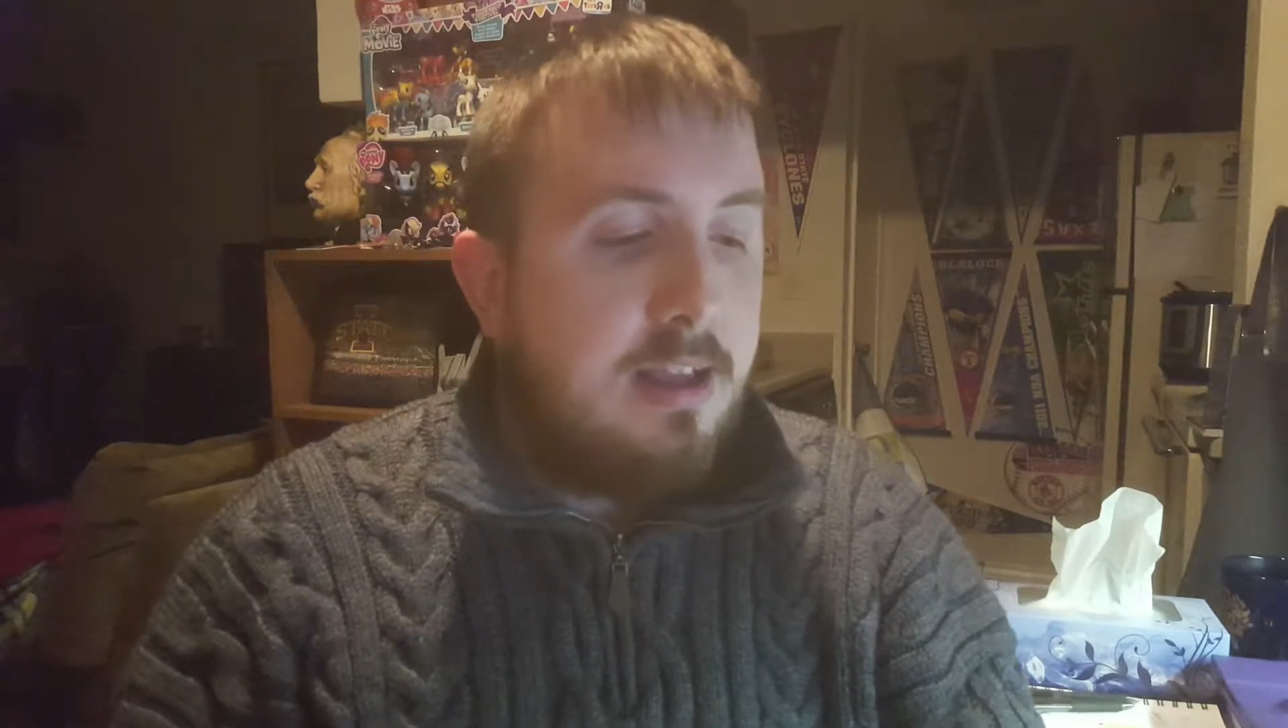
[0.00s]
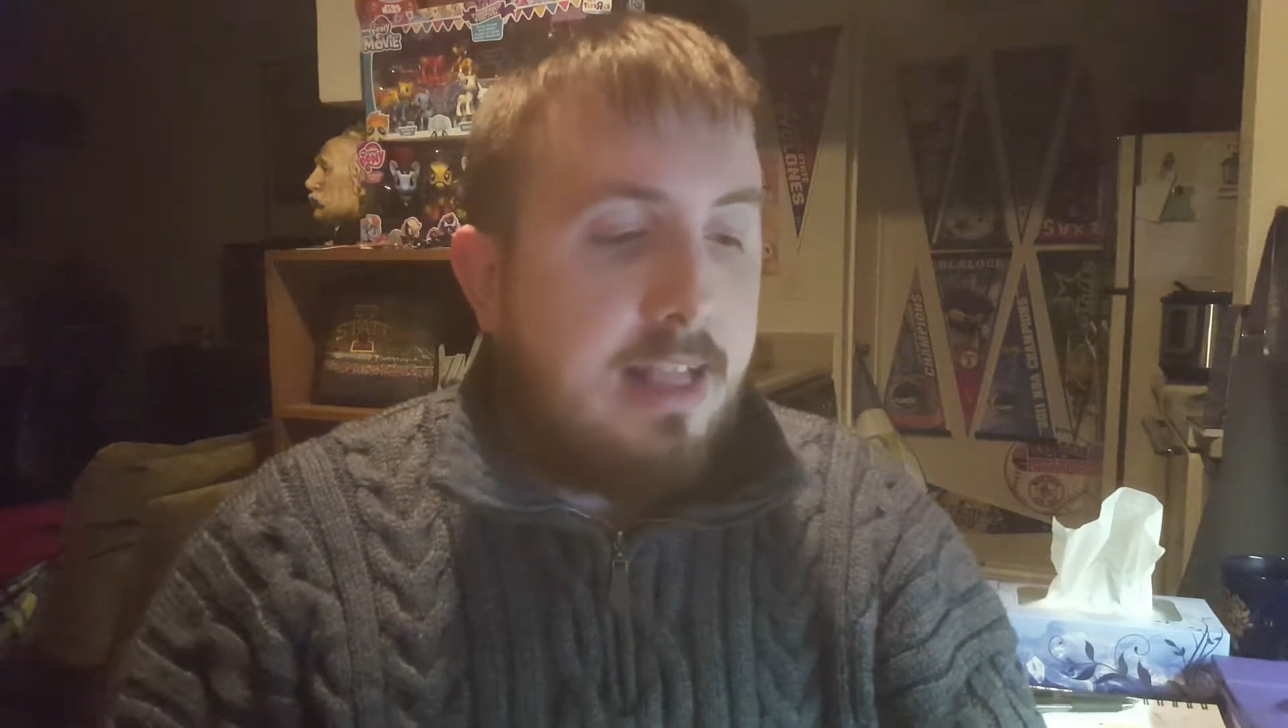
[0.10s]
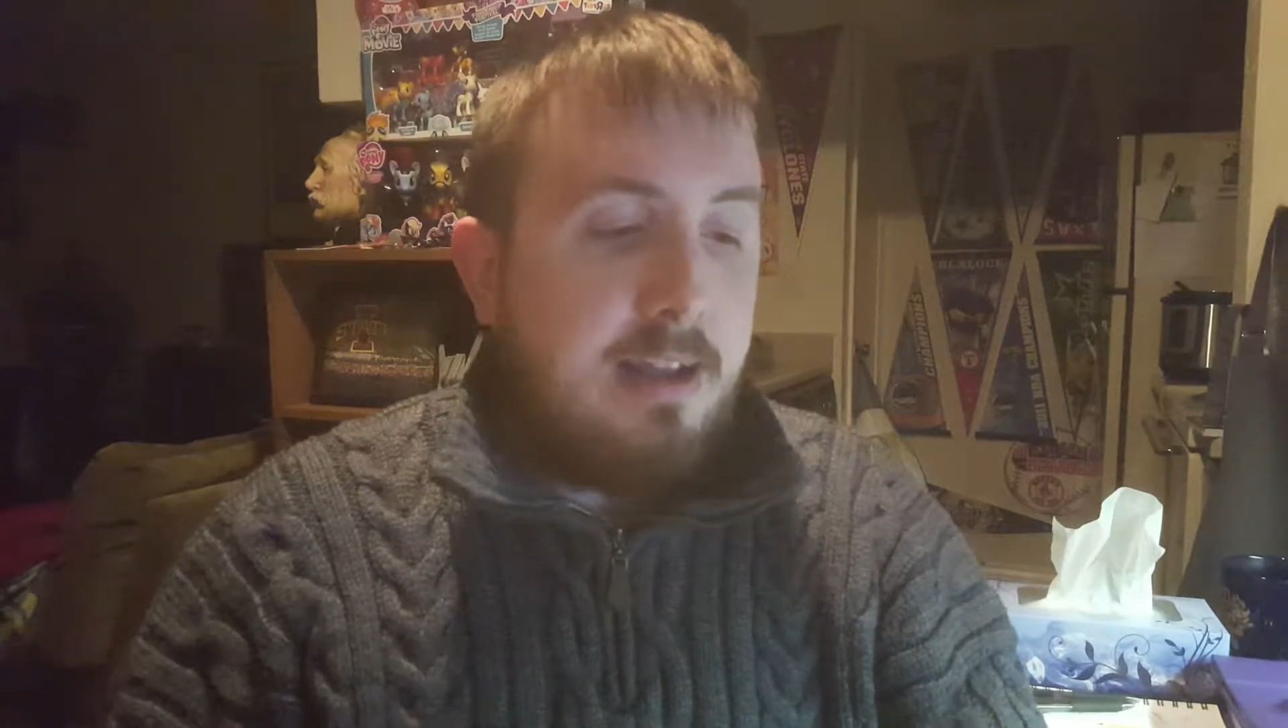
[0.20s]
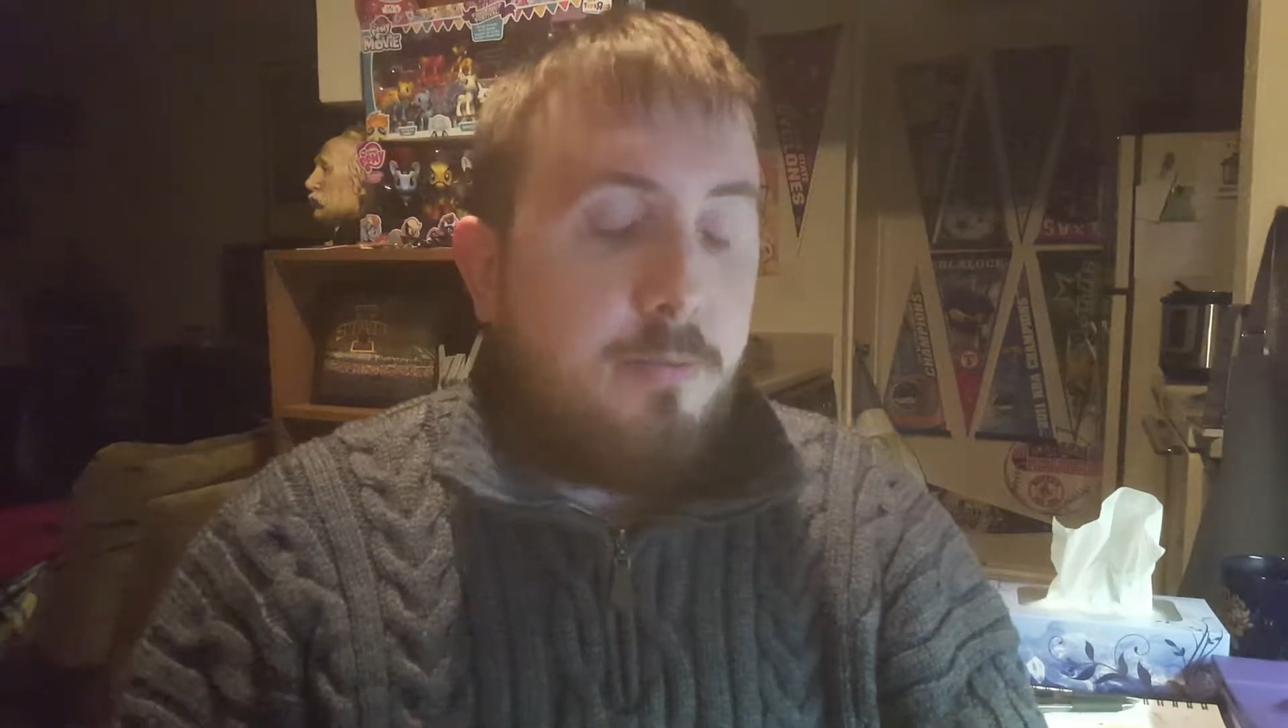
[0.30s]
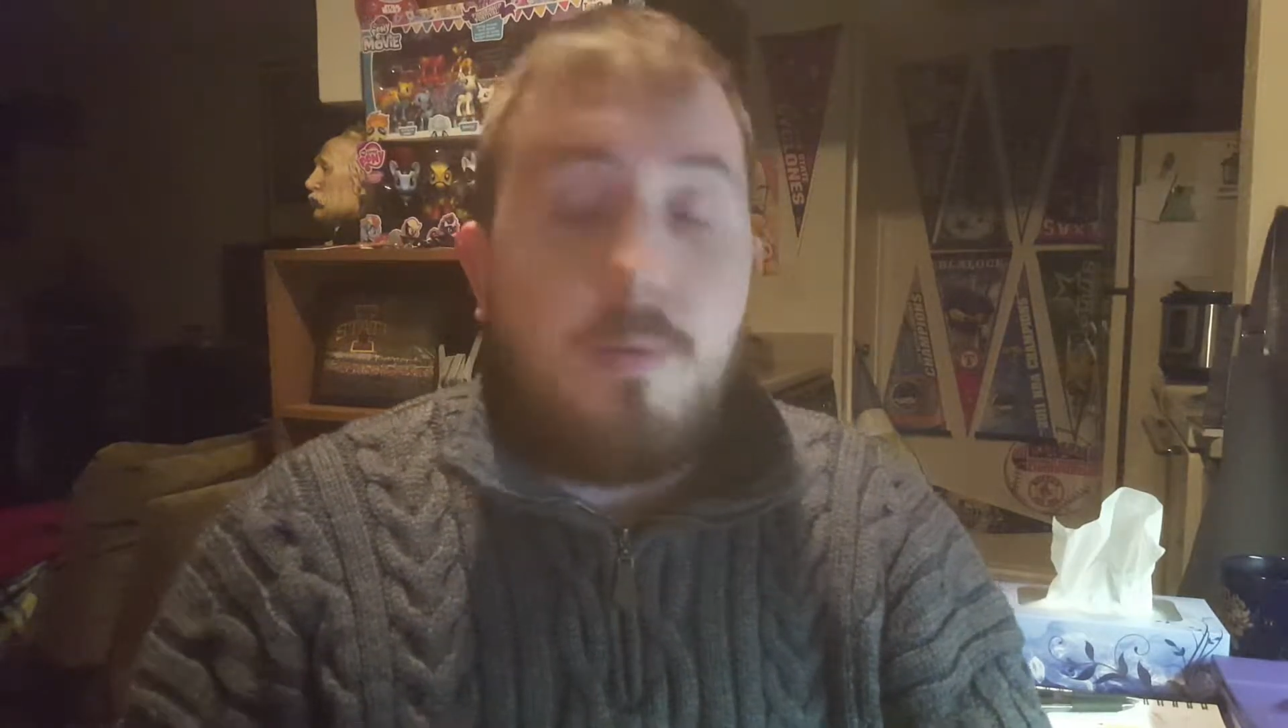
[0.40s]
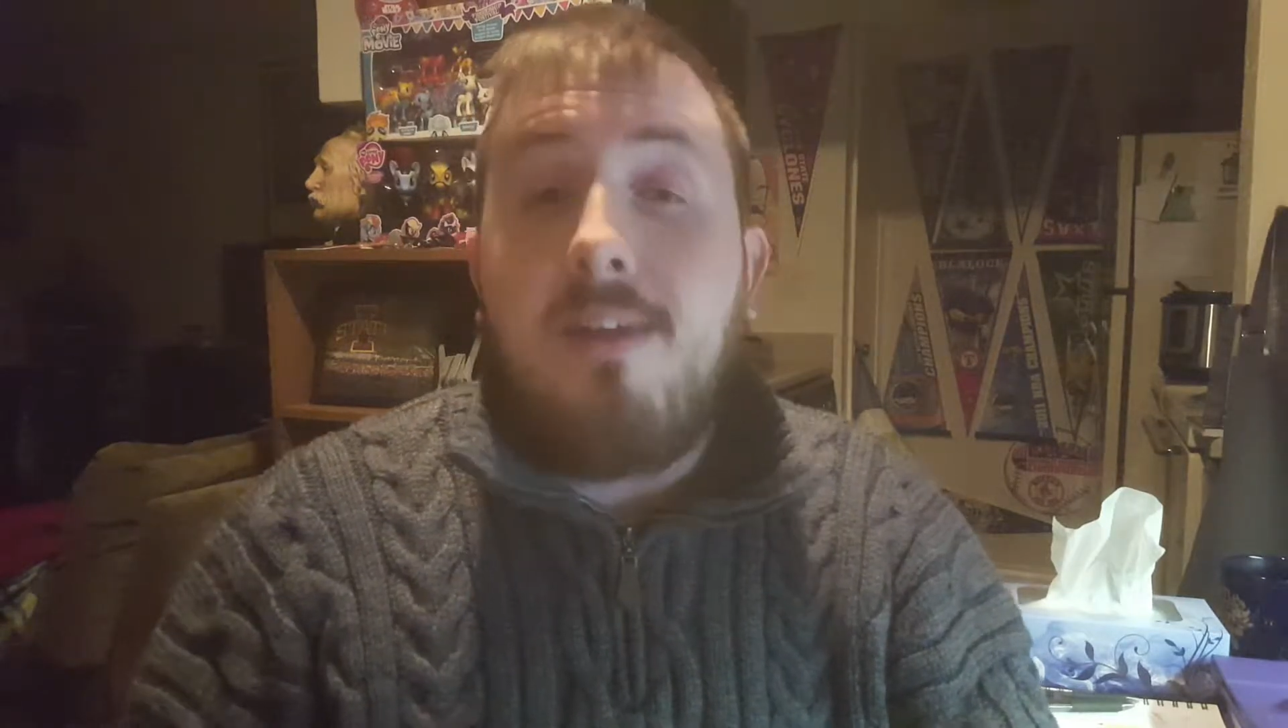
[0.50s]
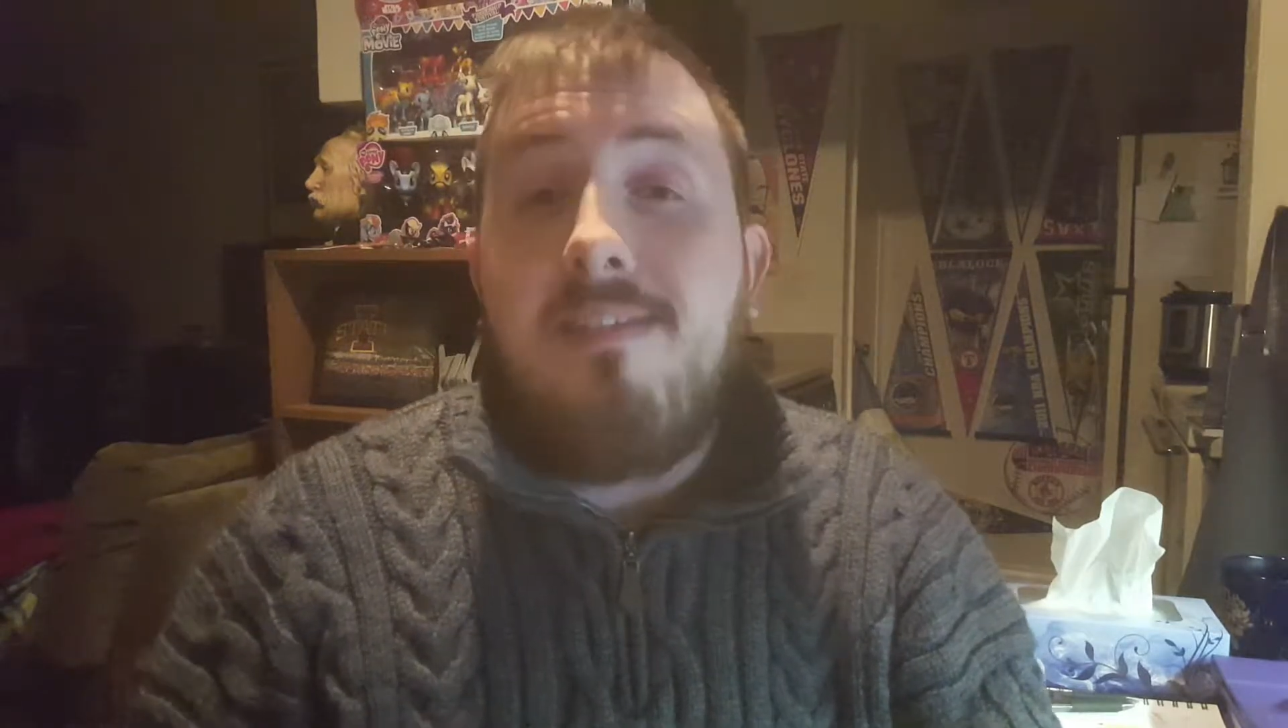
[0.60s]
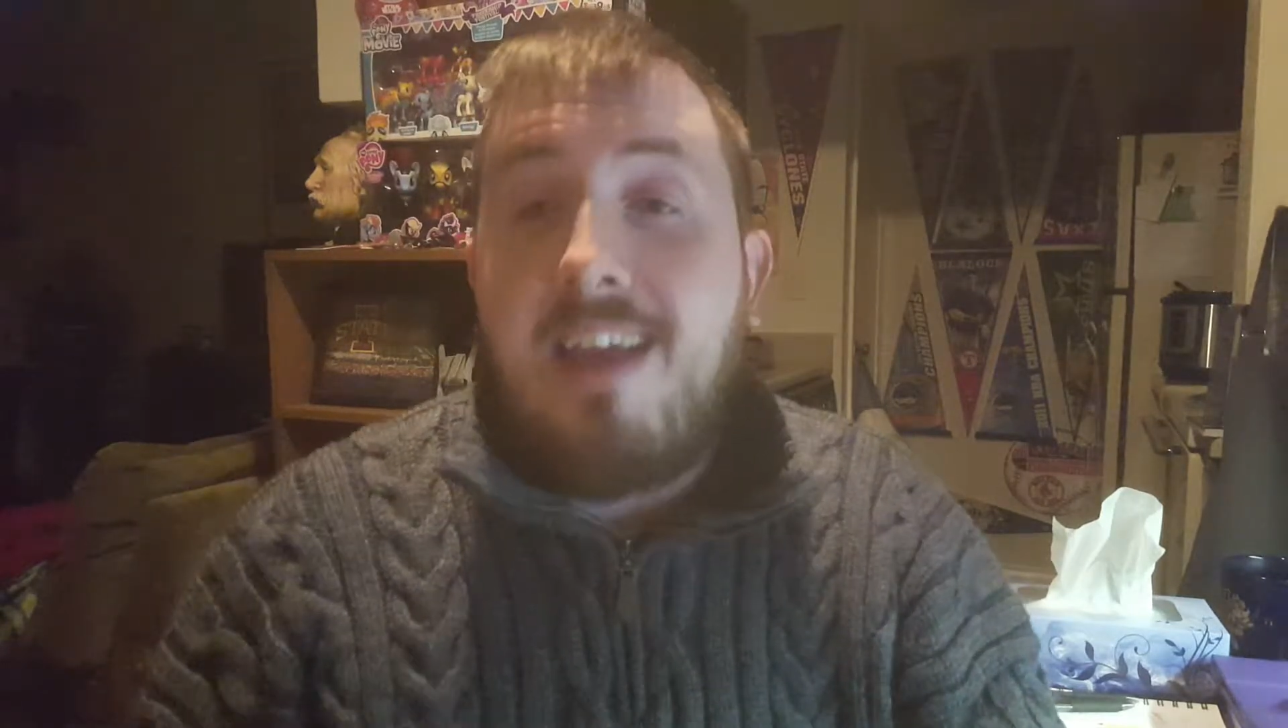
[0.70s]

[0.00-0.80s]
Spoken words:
that was